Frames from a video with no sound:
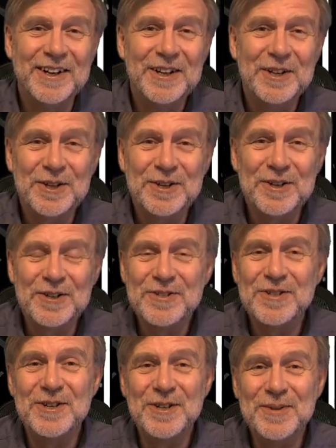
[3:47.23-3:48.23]

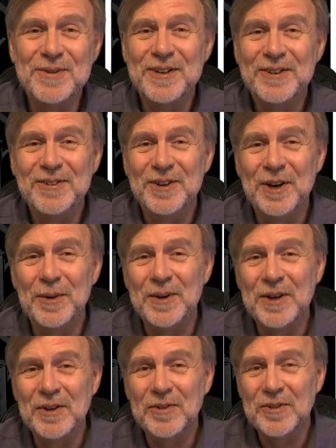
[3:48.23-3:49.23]
encouraging you, as
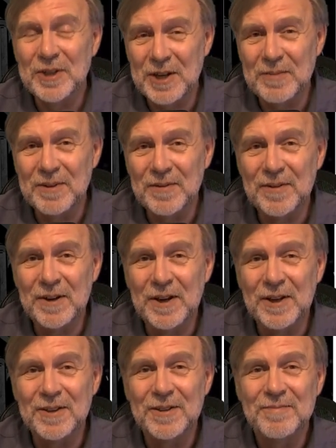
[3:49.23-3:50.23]
always, to keep the
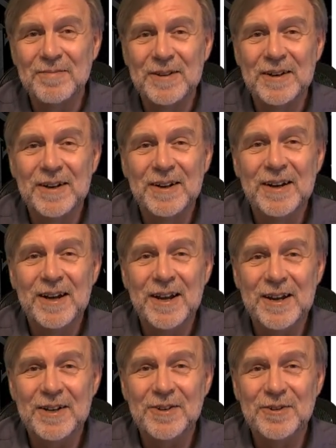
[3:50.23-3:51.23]
faith
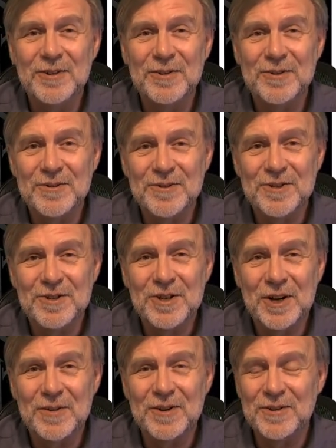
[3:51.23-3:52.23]
and to
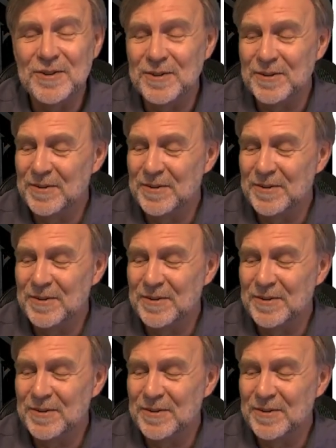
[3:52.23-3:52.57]
share it too.